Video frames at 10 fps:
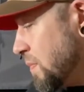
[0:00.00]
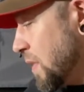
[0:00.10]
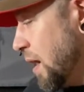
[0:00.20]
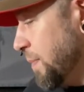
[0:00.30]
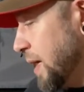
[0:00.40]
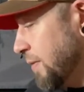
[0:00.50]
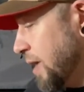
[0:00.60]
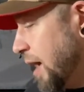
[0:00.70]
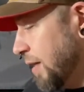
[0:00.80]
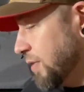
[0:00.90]
I mean, I've
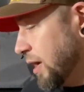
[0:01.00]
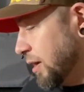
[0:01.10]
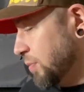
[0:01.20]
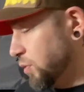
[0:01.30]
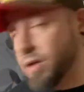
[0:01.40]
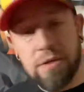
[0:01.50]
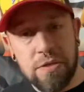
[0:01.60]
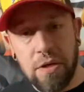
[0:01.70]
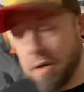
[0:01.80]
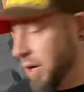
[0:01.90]
got a couple here.
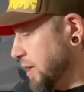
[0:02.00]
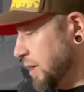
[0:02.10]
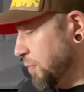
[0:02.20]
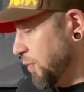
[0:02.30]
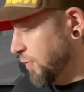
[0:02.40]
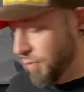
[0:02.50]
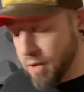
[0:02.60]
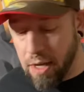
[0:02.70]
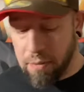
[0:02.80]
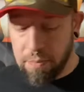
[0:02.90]
Sorry, I keep moving
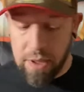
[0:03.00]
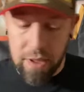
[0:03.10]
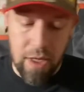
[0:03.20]
around, but